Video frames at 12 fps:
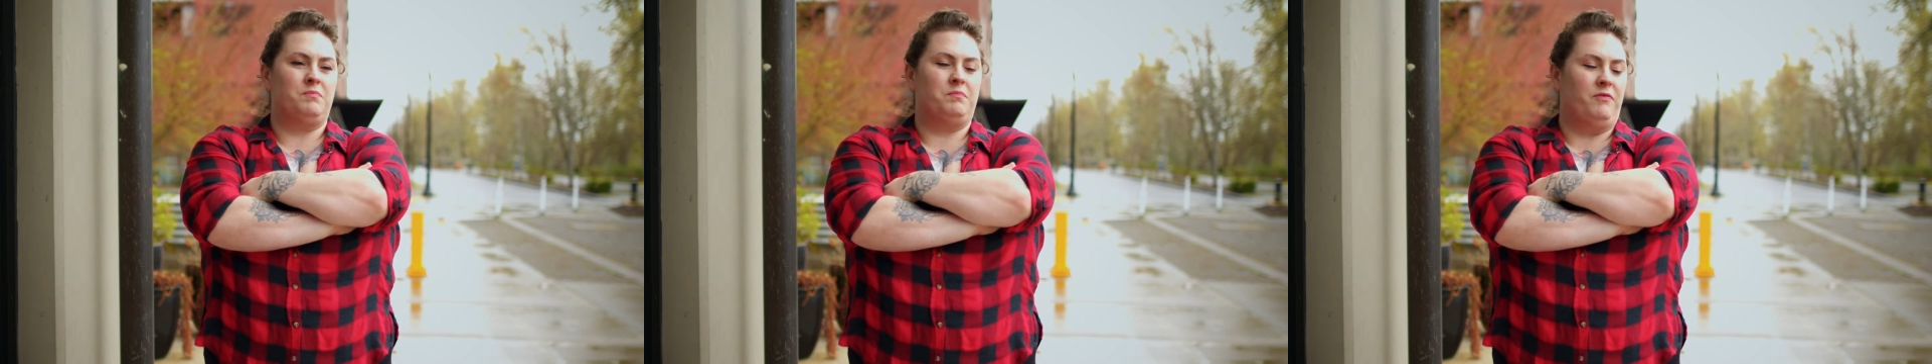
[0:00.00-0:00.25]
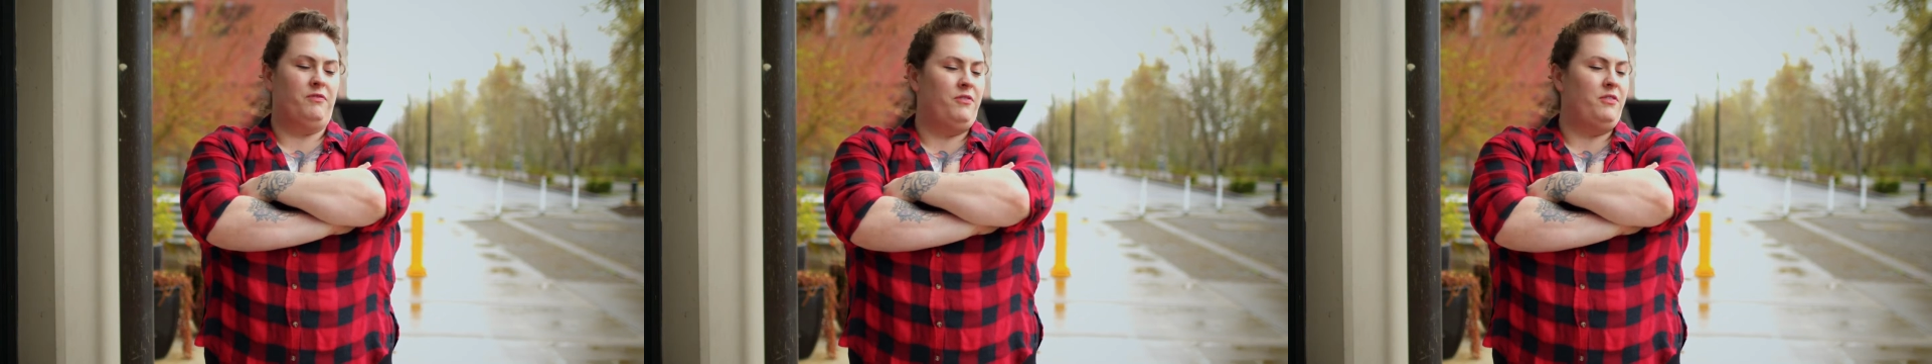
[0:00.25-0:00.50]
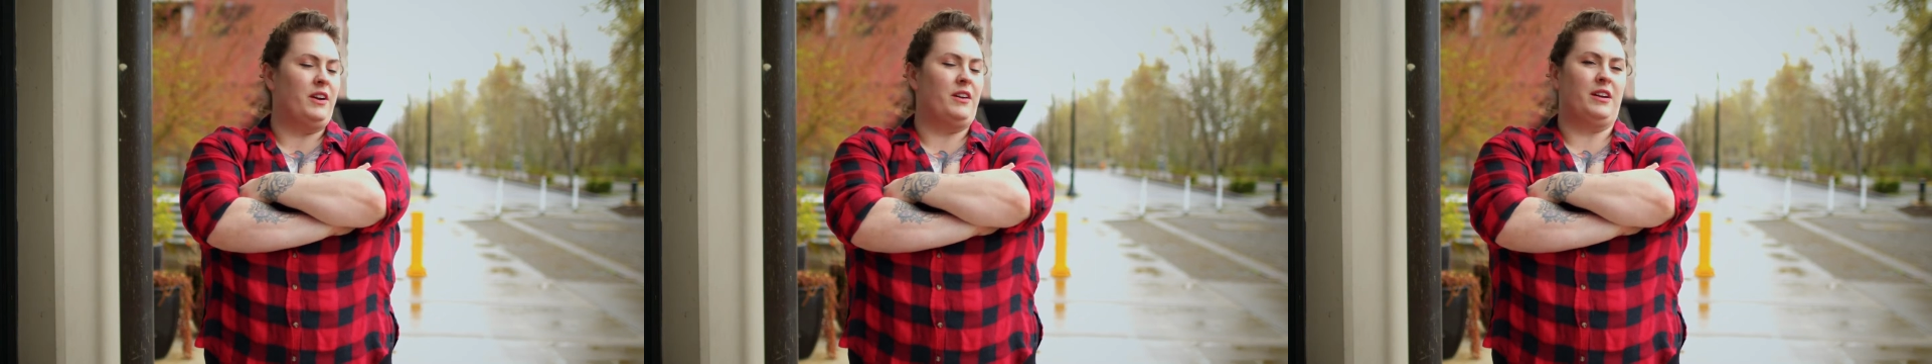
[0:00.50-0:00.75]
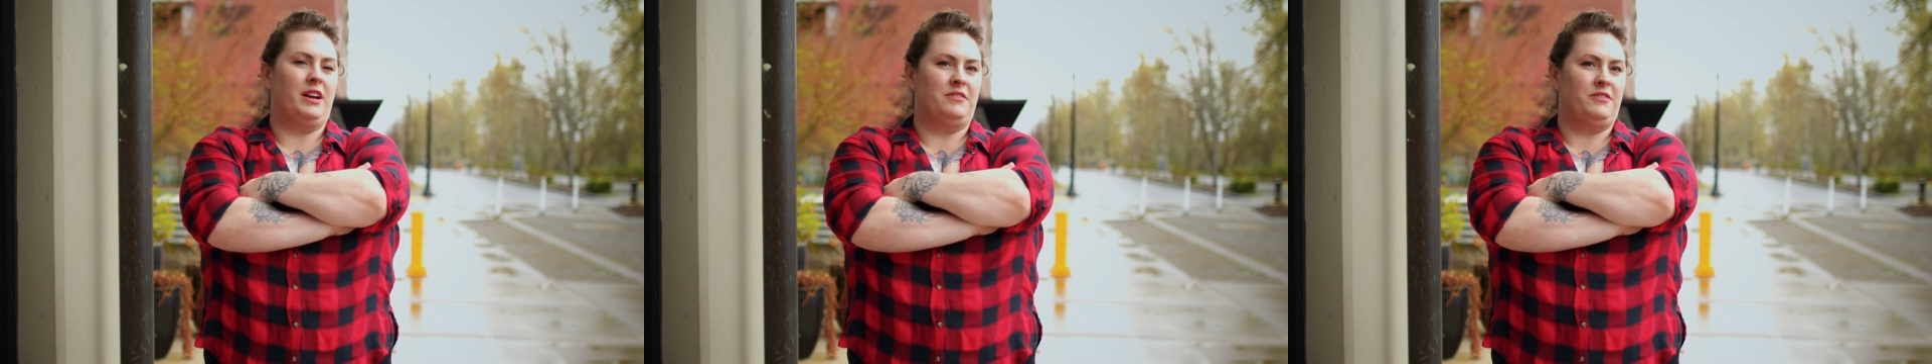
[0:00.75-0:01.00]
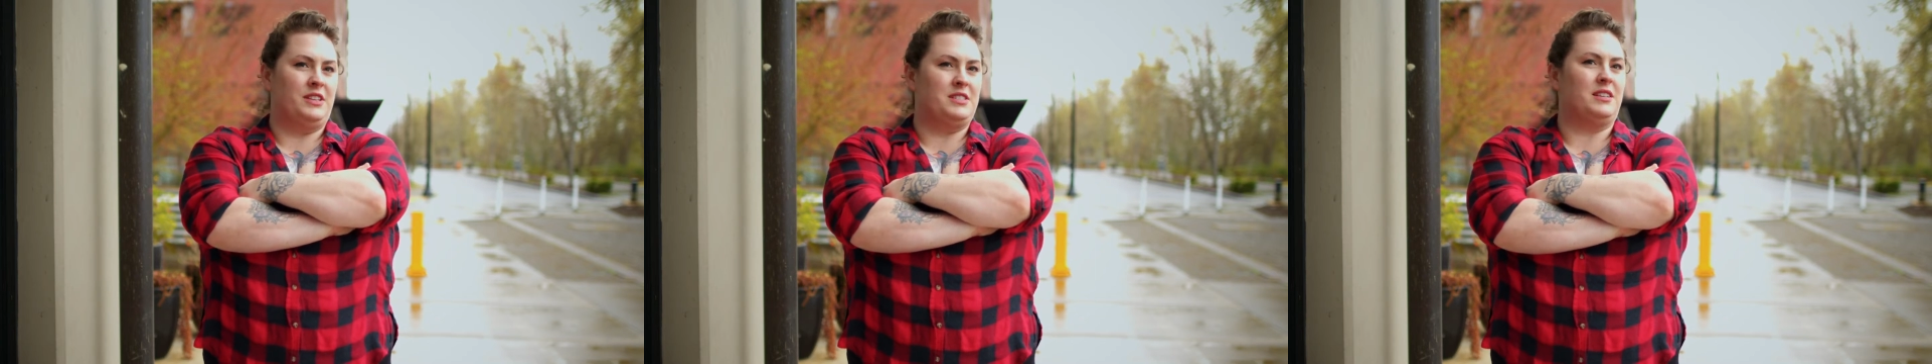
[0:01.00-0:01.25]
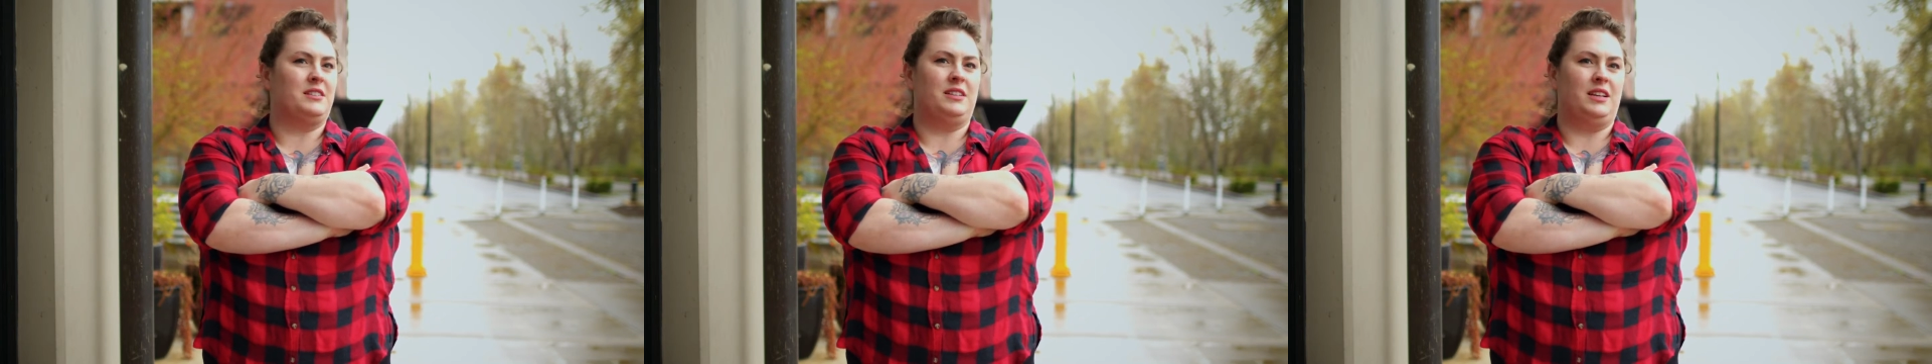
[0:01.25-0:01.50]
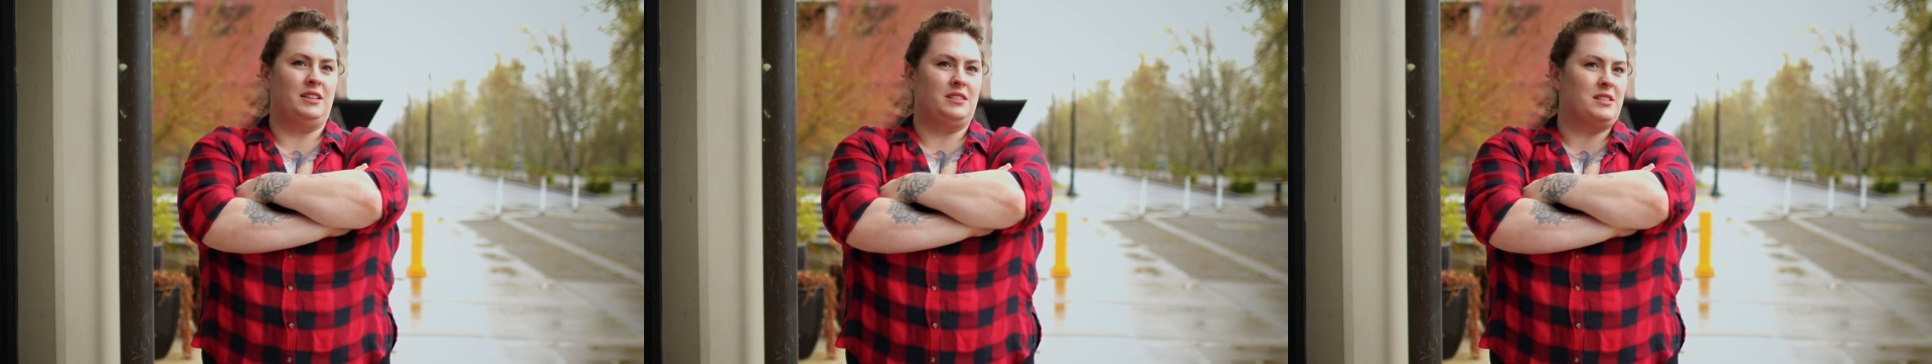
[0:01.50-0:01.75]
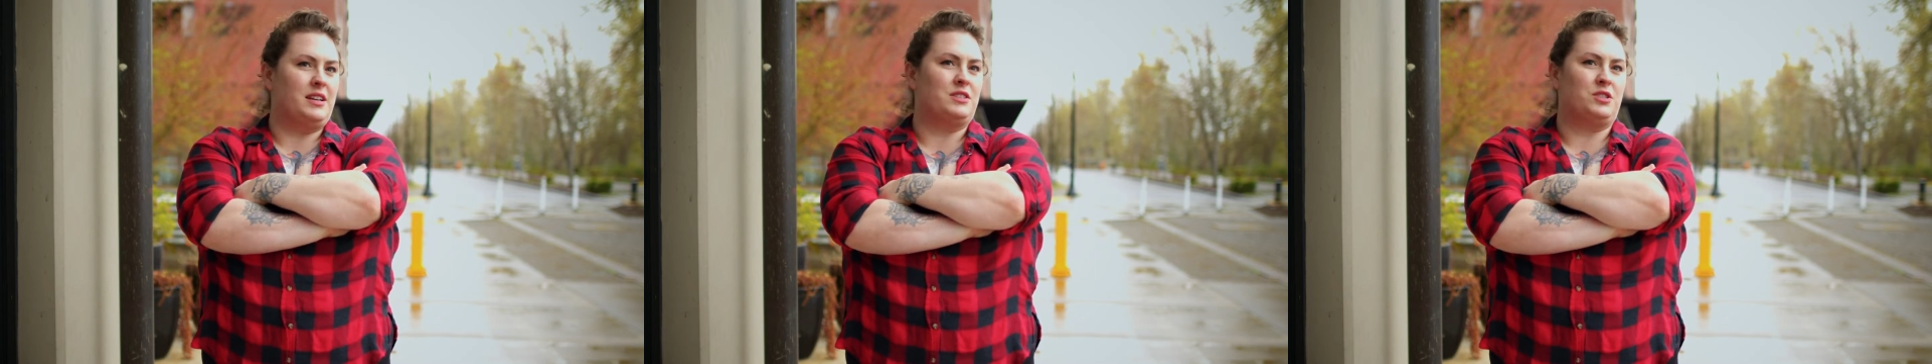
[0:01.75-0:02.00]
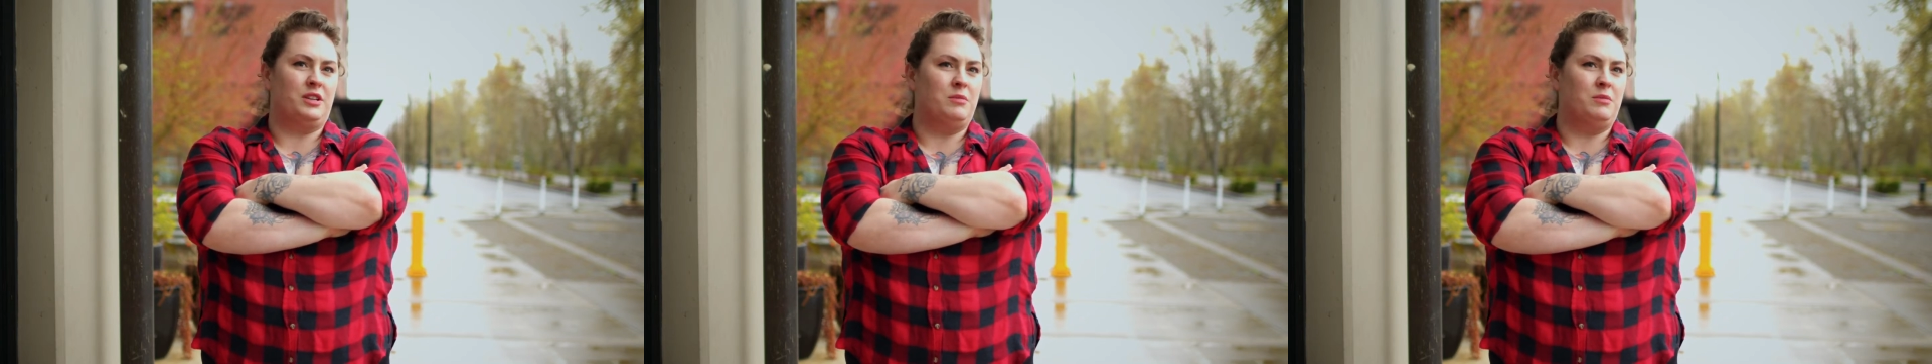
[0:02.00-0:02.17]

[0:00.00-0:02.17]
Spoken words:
very physically, sexually,